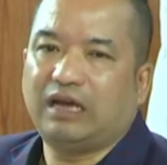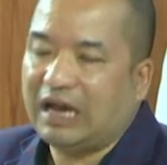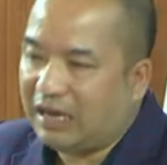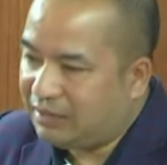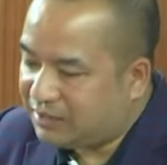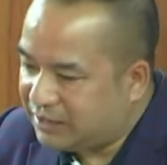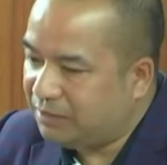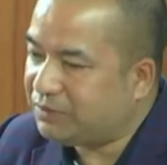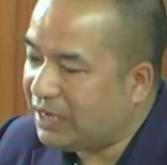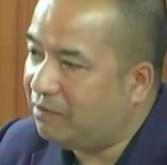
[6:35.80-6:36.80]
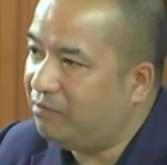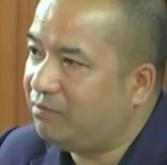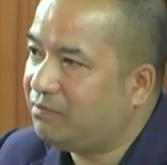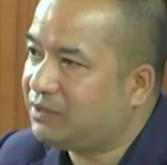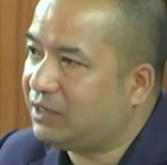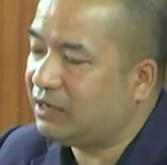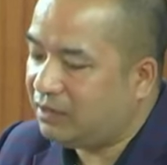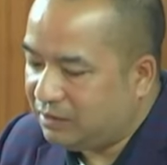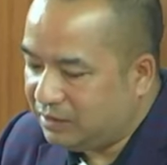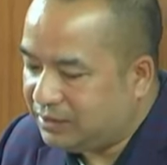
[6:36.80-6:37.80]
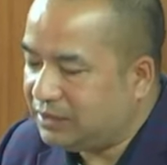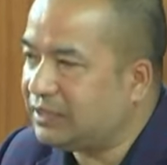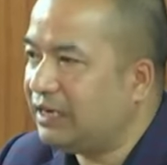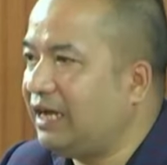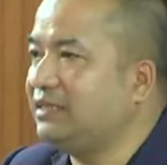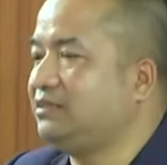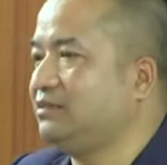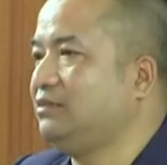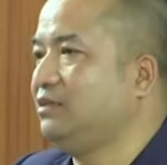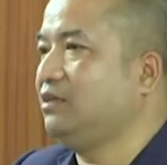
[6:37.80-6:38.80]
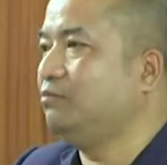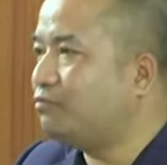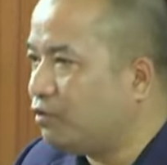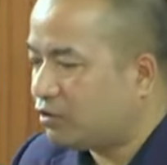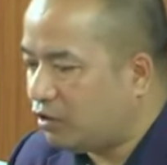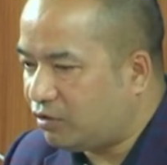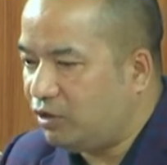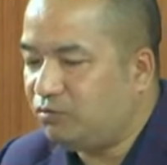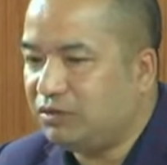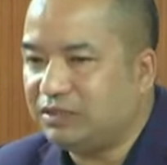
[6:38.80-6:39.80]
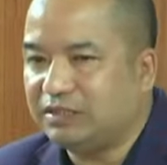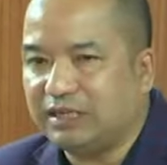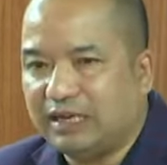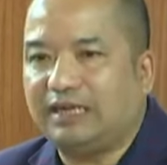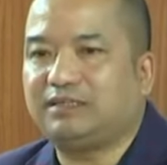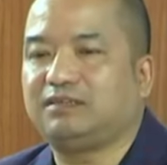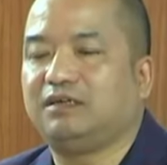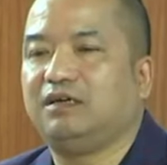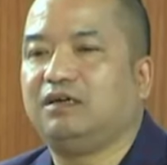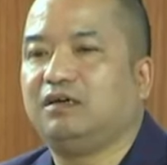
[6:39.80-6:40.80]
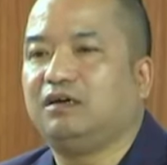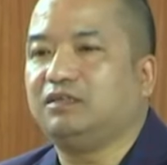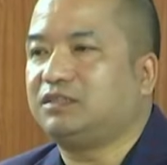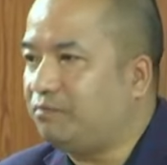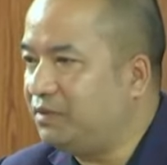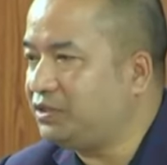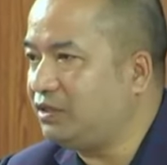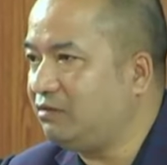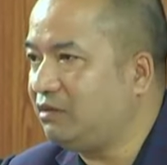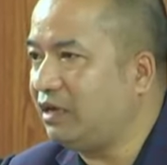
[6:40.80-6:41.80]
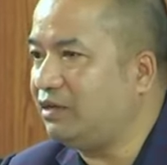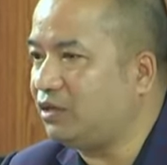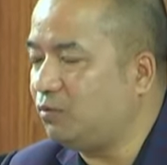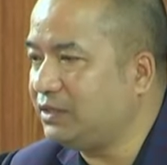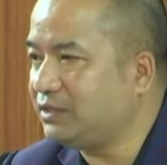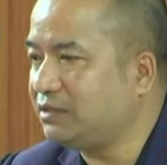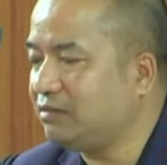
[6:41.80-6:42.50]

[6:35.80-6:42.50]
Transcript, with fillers: At the same time, sir, this is the last, before conclude, this is the last uh, submission and request.